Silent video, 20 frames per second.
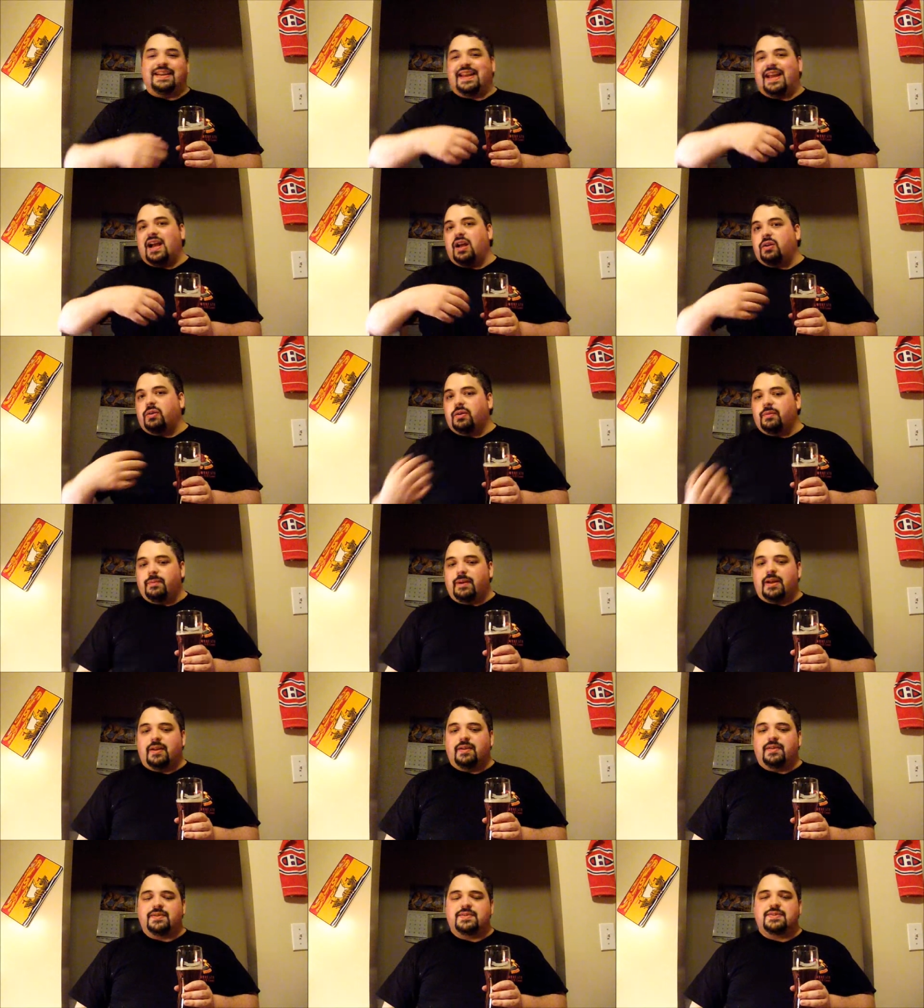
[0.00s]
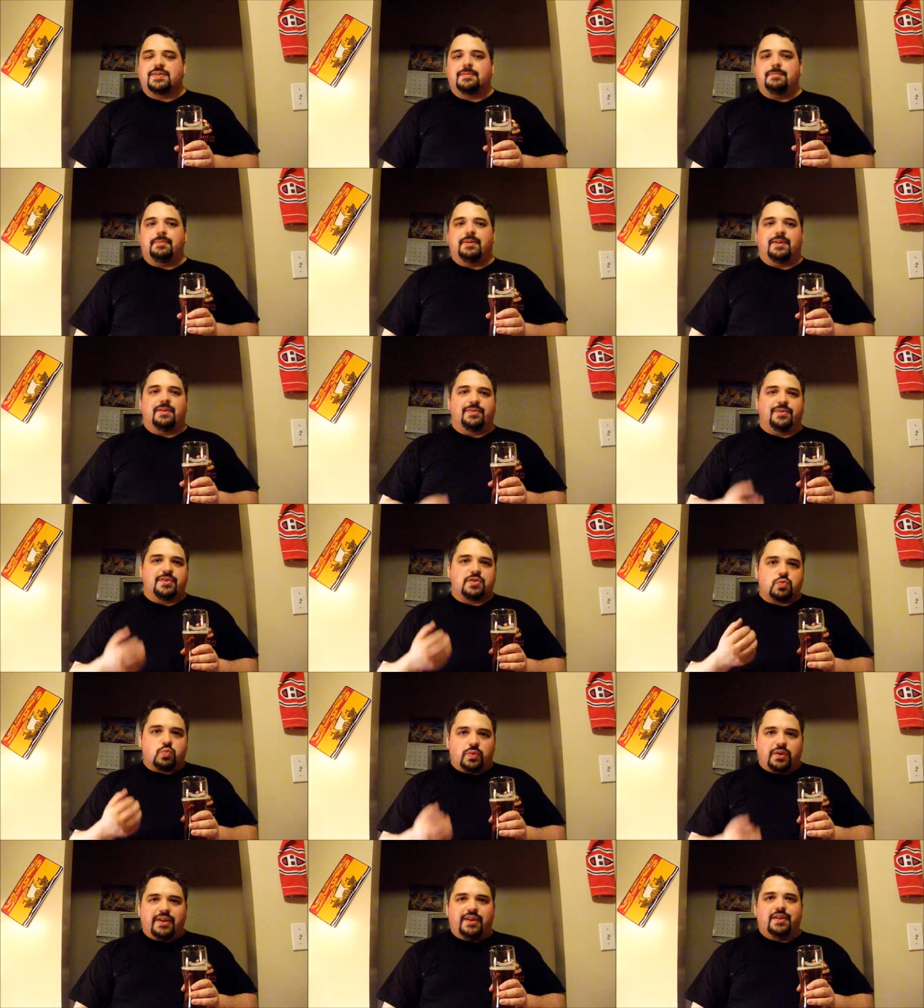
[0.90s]
counterbalance the beer. This
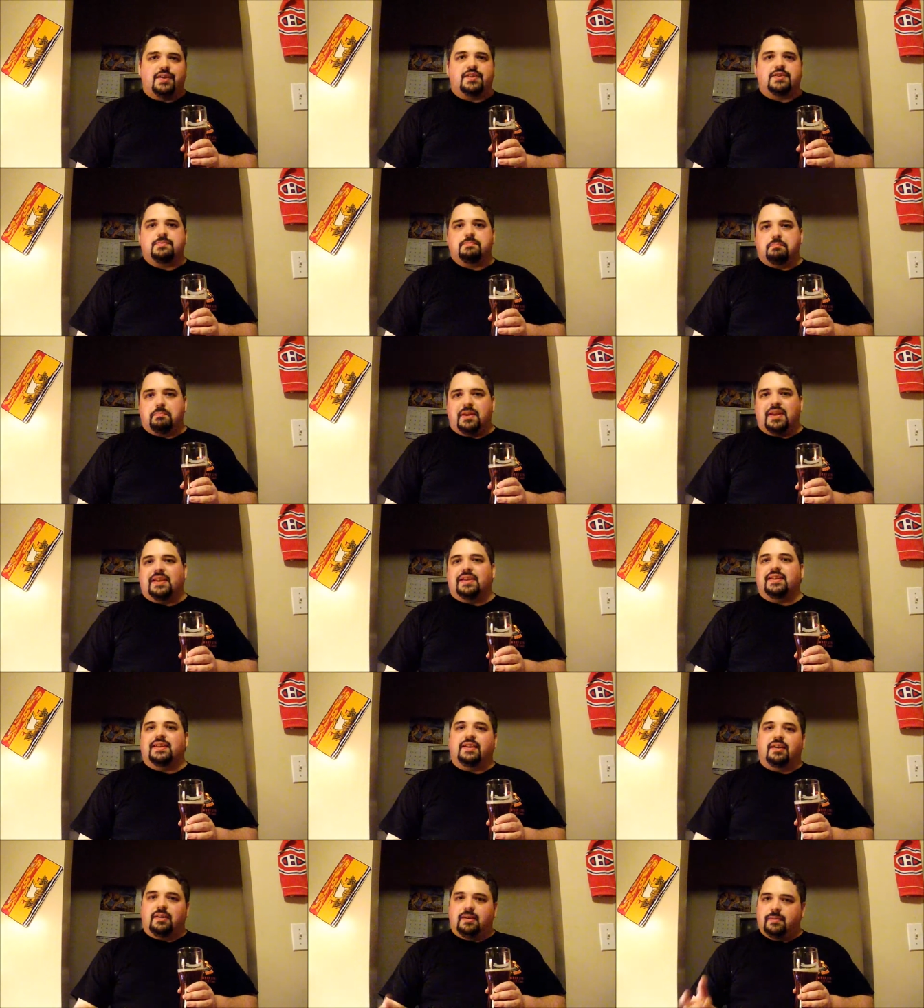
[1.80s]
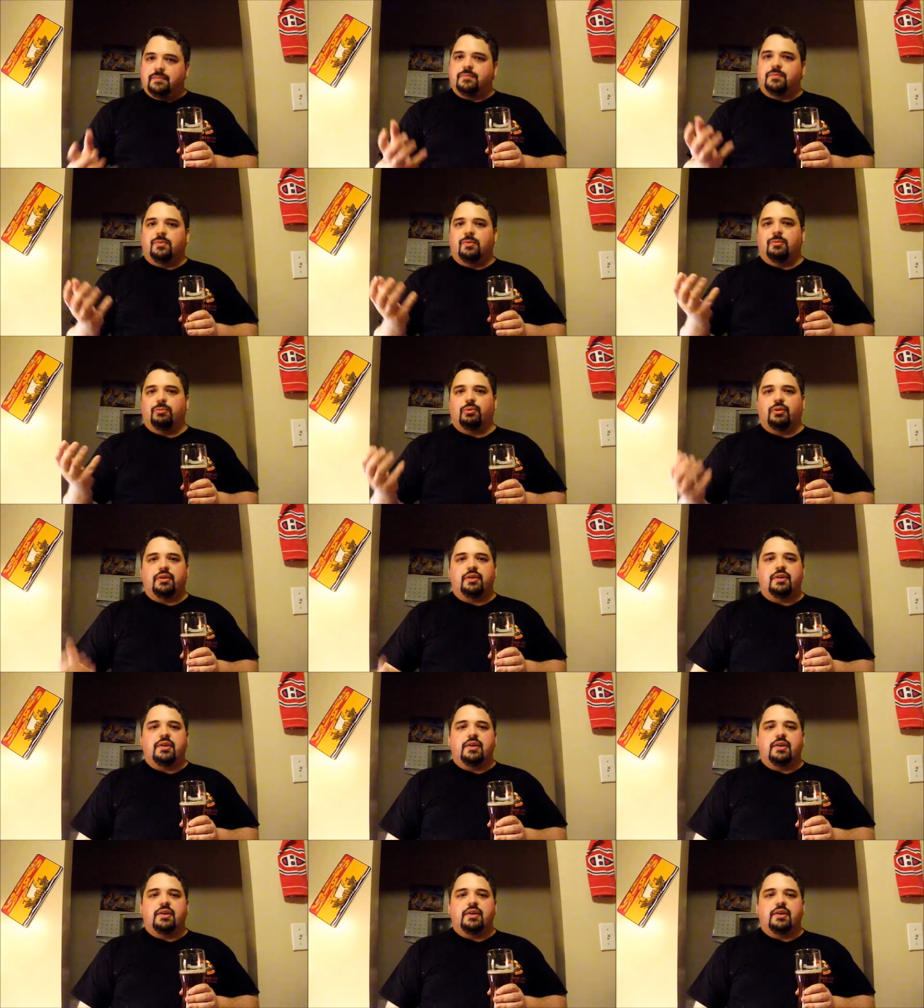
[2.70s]
one here is mainly hop forward,